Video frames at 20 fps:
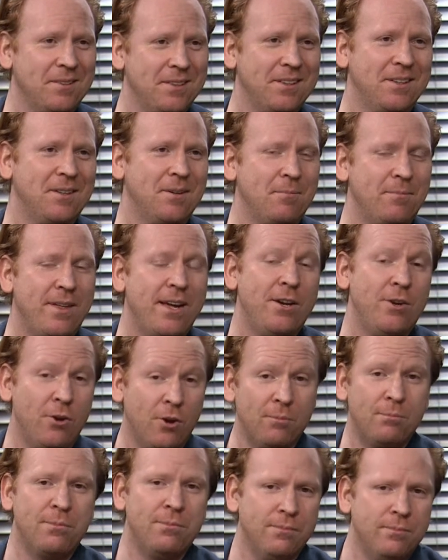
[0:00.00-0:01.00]
Um, they're
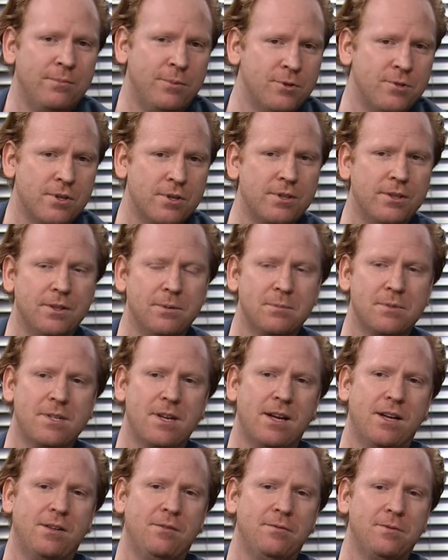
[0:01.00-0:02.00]
not musical
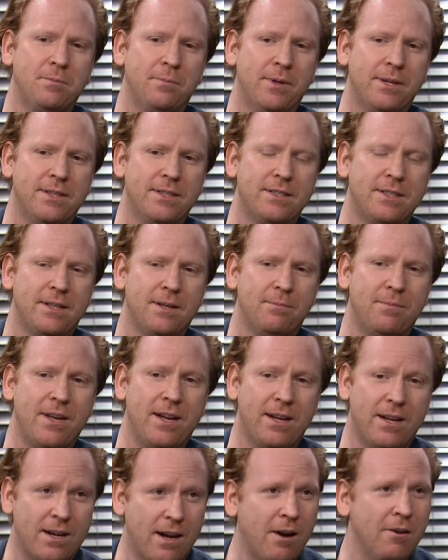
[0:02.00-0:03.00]
themselves, but um,
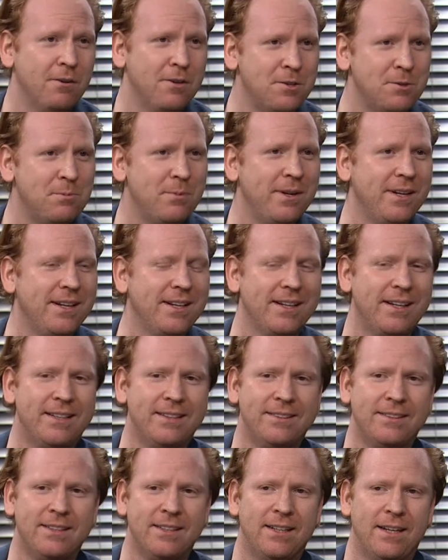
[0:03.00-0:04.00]
they encouraged me.
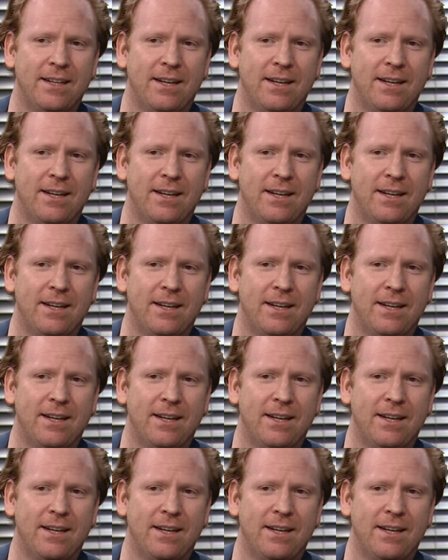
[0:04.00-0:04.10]
And